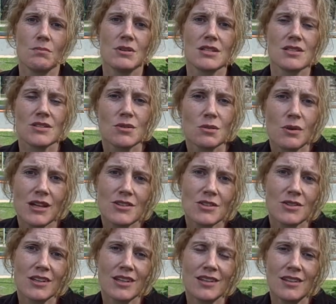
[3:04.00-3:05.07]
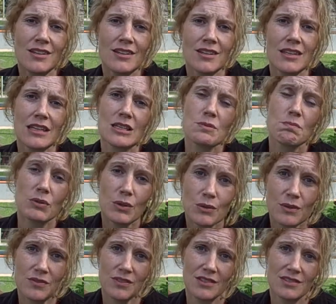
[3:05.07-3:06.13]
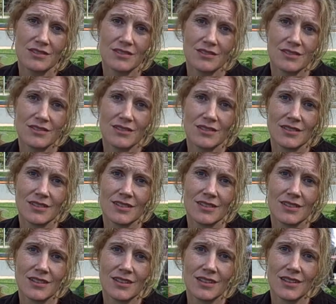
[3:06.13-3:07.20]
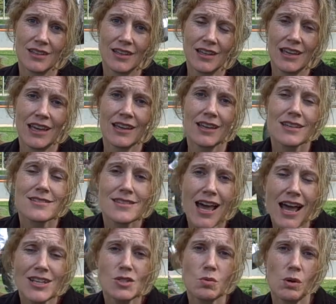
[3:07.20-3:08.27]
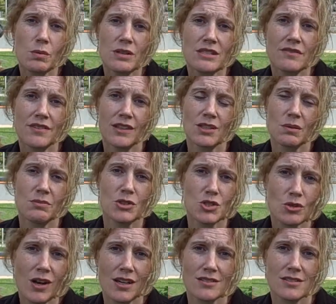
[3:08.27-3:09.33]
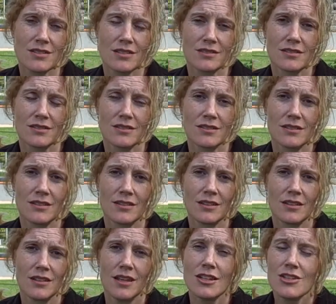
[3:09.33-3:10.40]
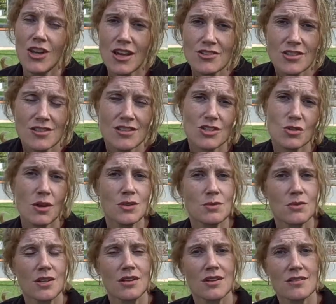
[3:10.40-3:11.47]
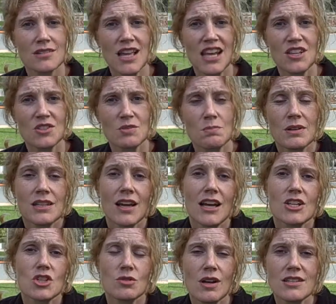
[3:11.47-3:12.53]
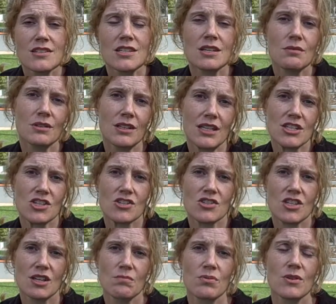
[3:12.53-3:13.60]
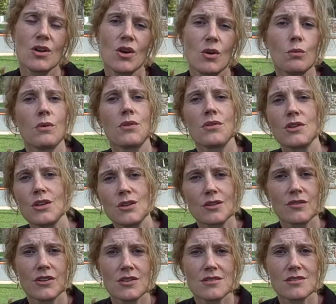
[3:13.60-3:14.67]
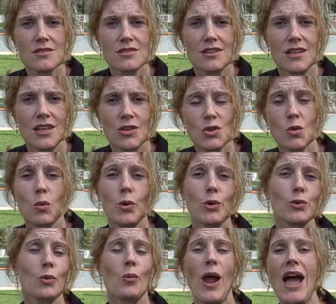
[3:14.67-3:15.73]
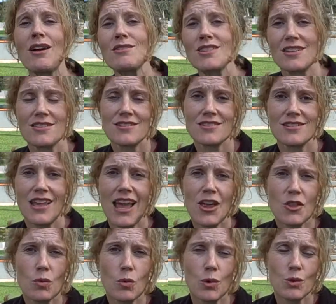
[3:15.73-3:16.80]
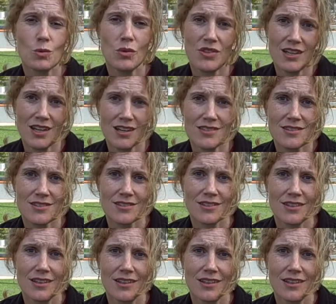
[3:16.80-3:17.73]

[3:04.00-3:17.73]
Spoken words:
But surrendering is beautiful, and because that's where we develop the trust. Not just a trust within ourselves, but a trusting relationship with the universe, the world around us, and the world within us.